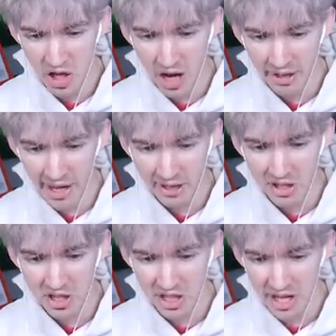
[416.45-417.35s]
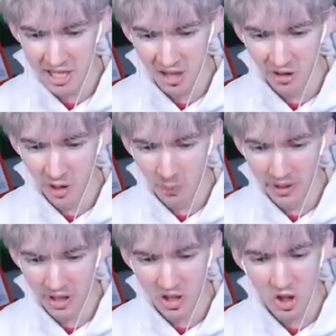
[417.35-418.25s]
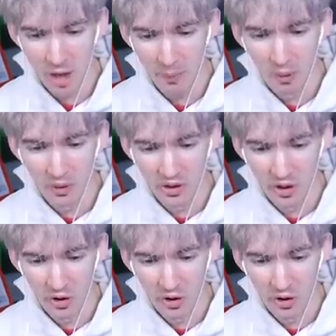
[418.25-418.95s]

John Heckerson has a little bit of trouble with